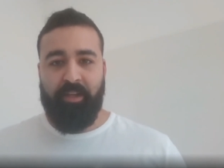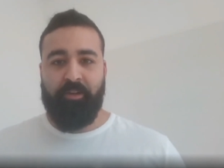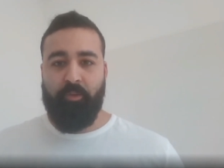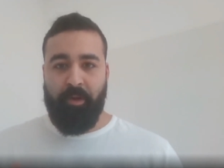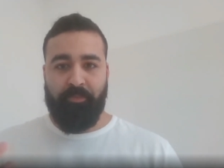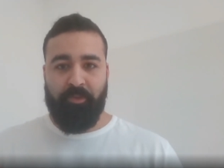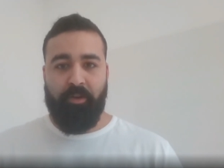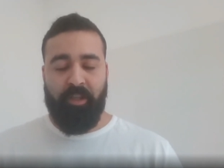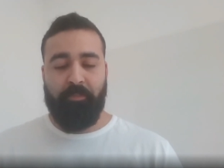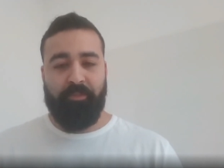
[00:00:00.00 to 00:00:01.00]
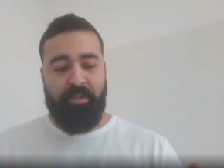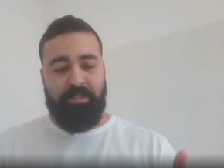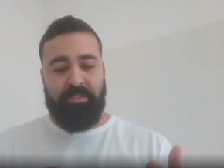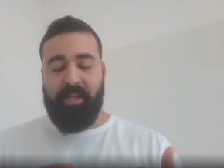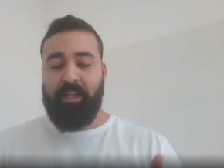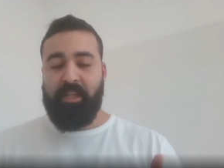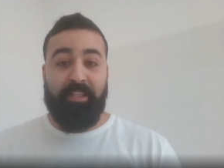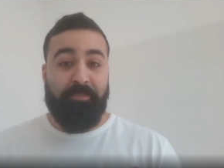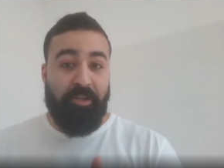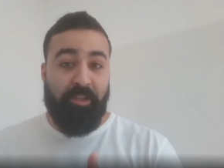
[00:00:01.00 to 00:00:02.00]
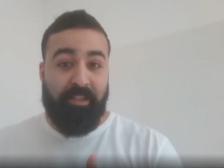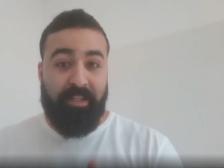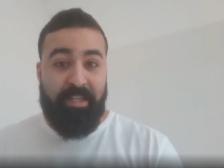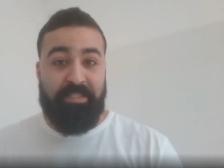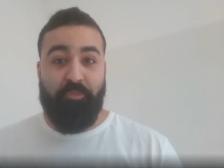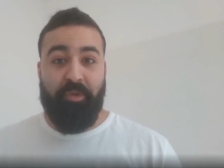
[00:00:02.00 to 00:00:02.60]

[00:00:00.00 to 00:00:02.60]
I know what I'm talking about. And last but not least,